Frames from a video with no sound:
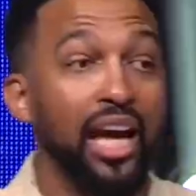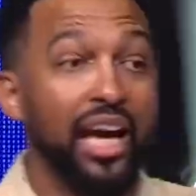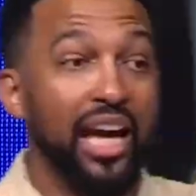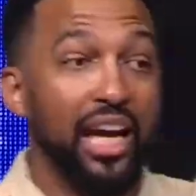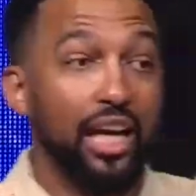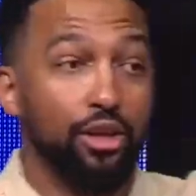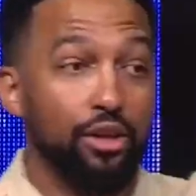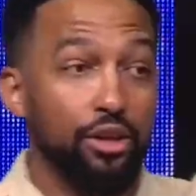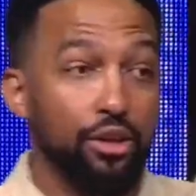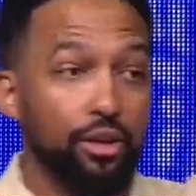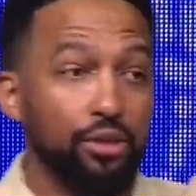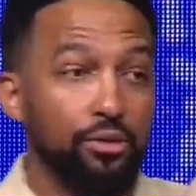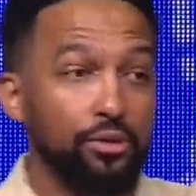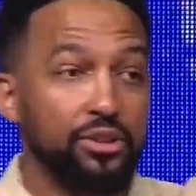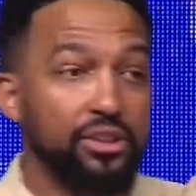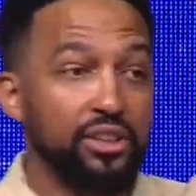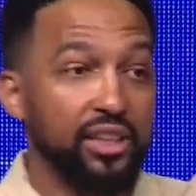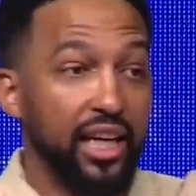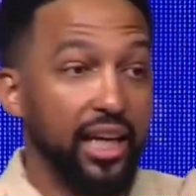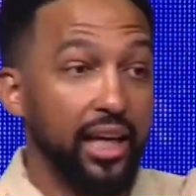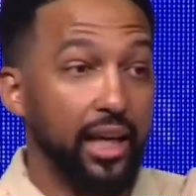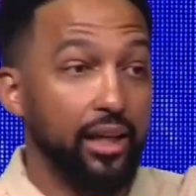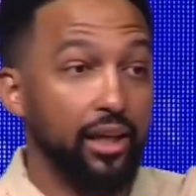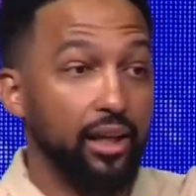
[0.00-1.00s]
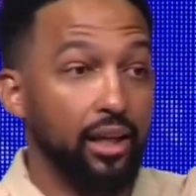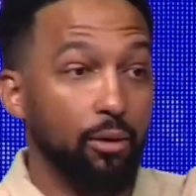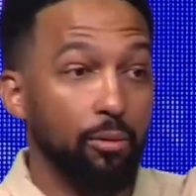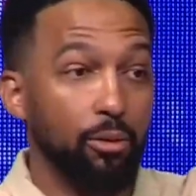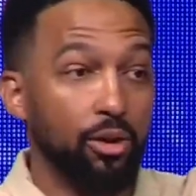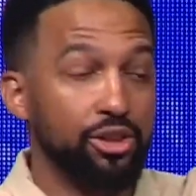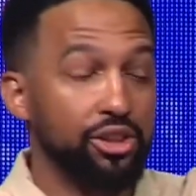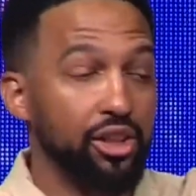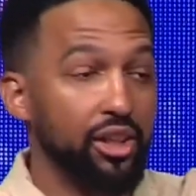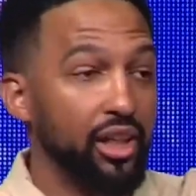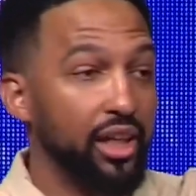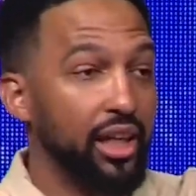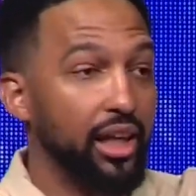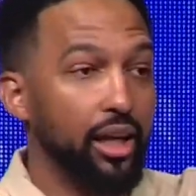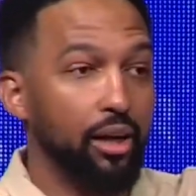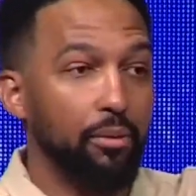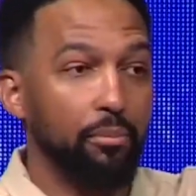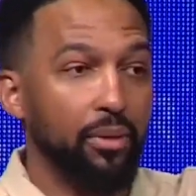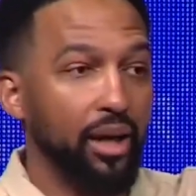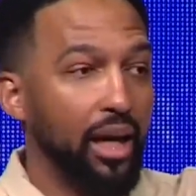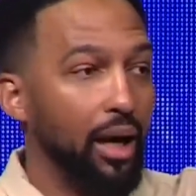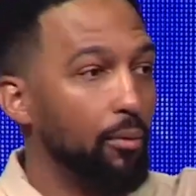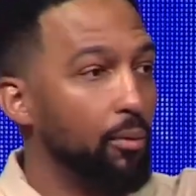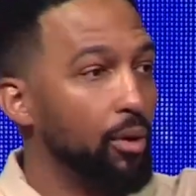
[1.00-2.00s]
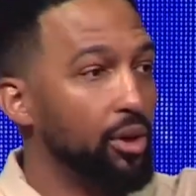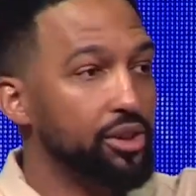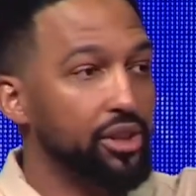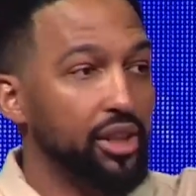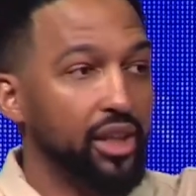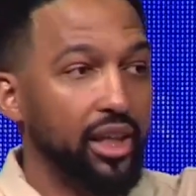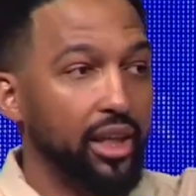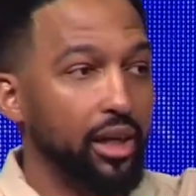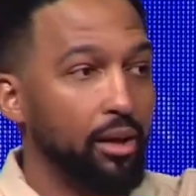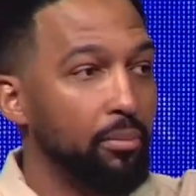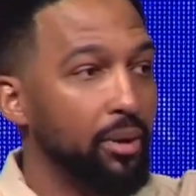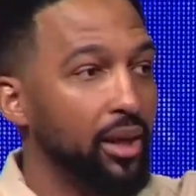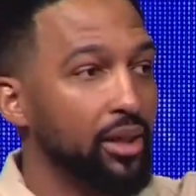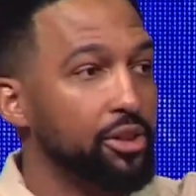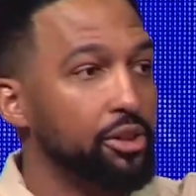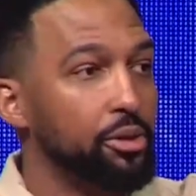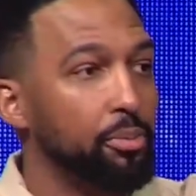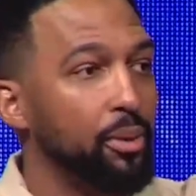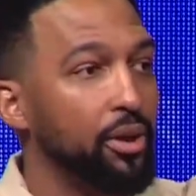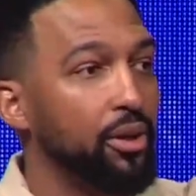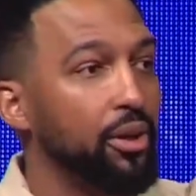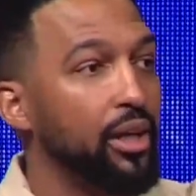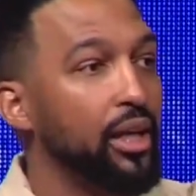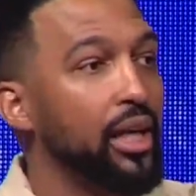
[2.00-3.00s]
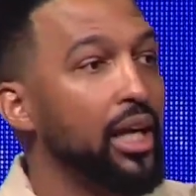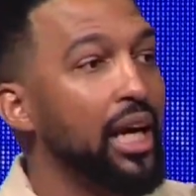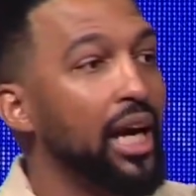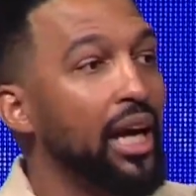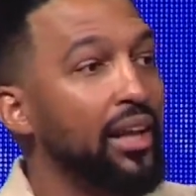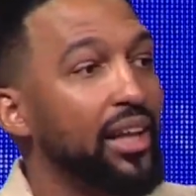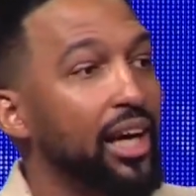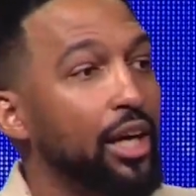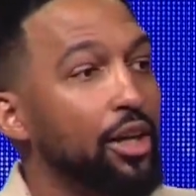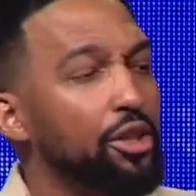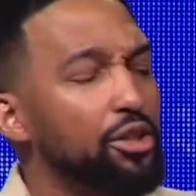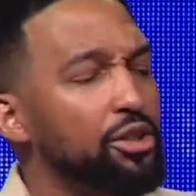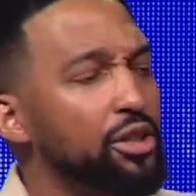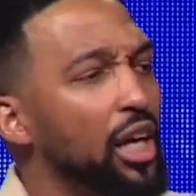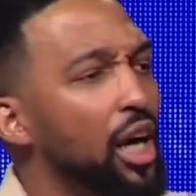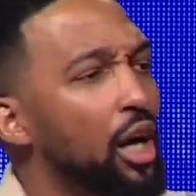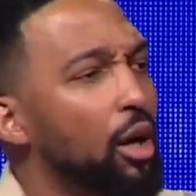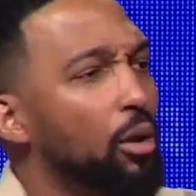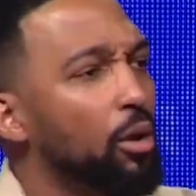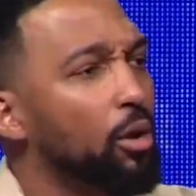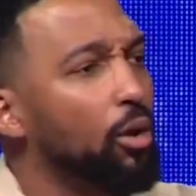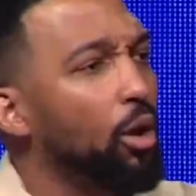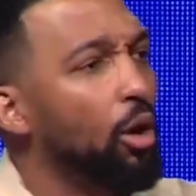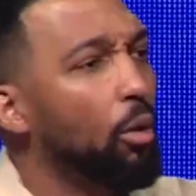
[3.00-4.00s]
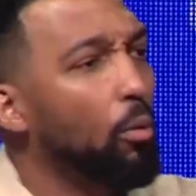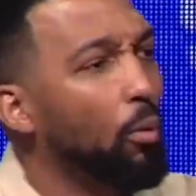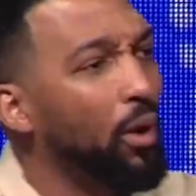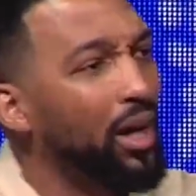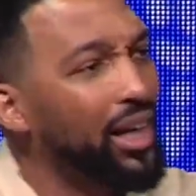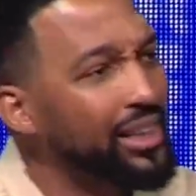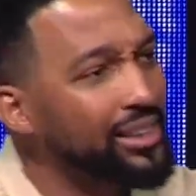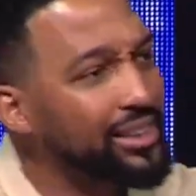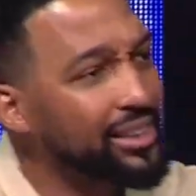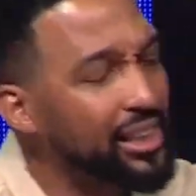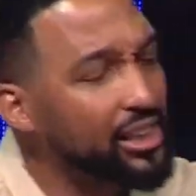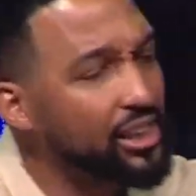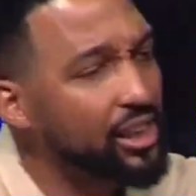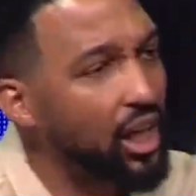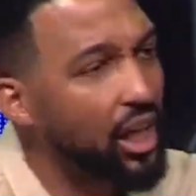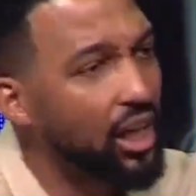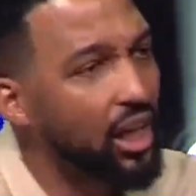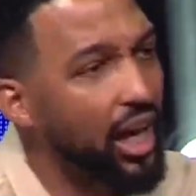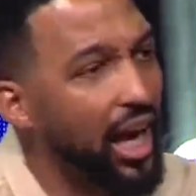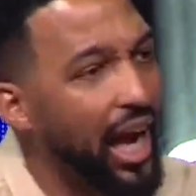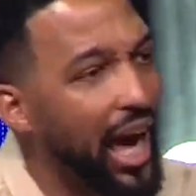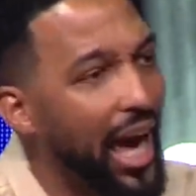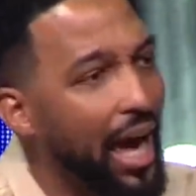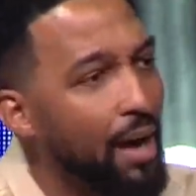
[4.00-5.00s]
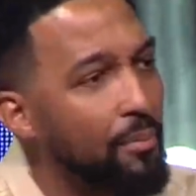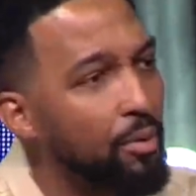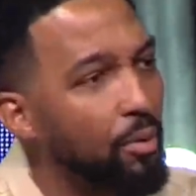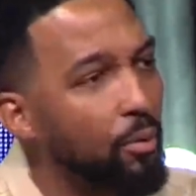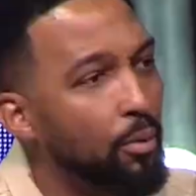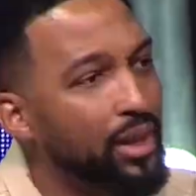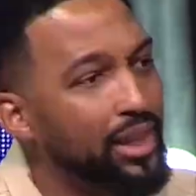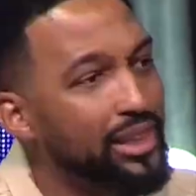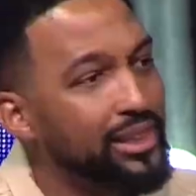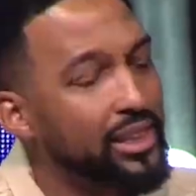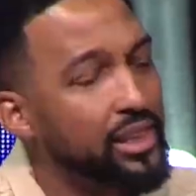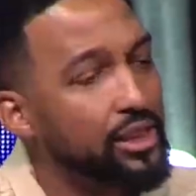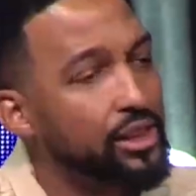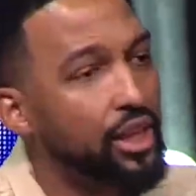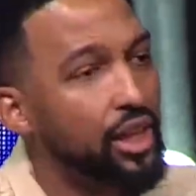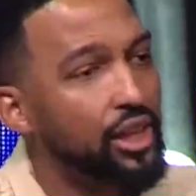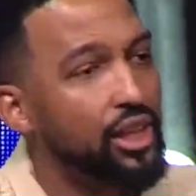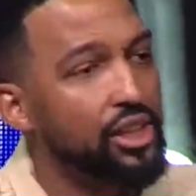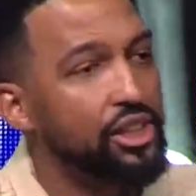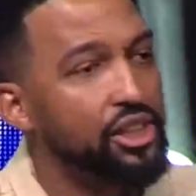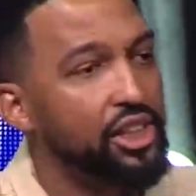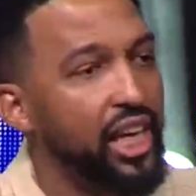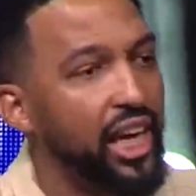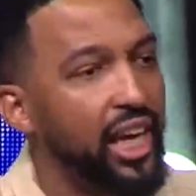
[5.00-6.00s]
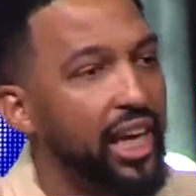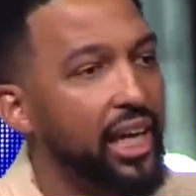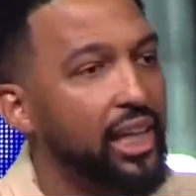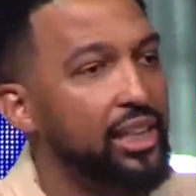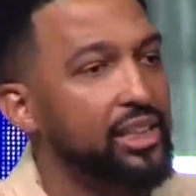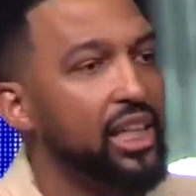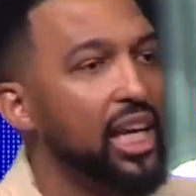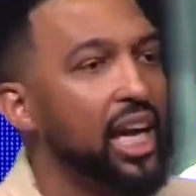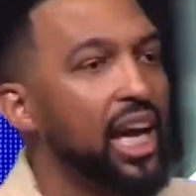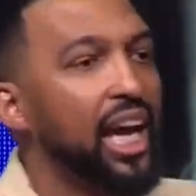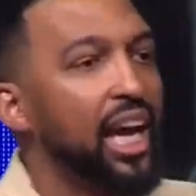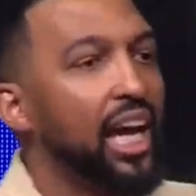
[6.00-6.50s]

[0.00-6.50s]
And you said, and I want you to hear me, I want you to hear by the Spirit, that you said, Lord, when is this going to happen? When is this going to change?